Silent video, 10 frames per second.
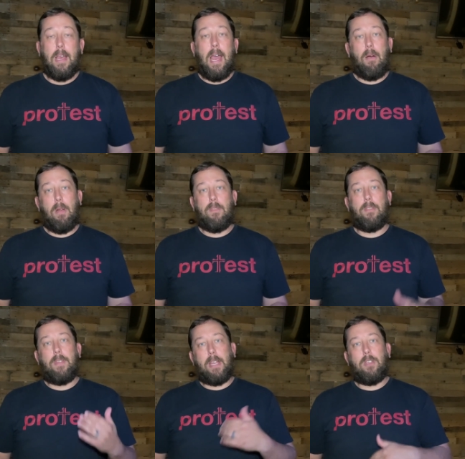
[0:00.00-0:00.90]
However,
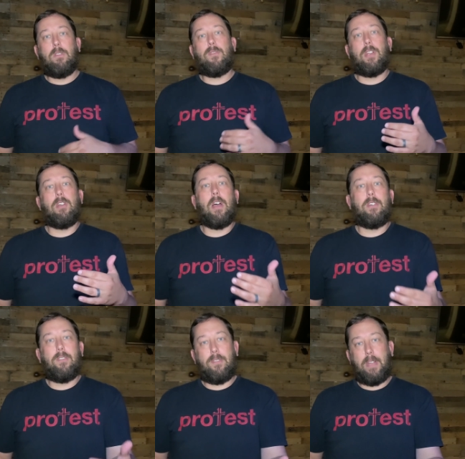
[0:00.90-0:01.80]
thank you for your
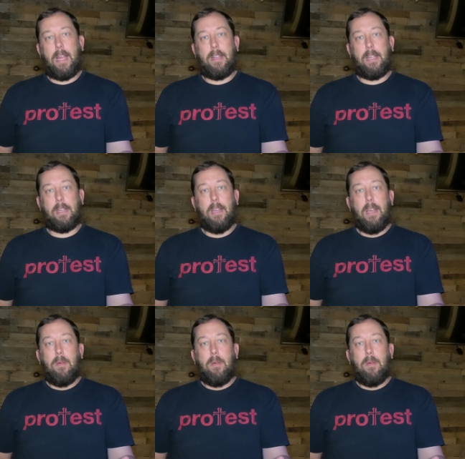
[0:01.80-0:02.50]
understanding.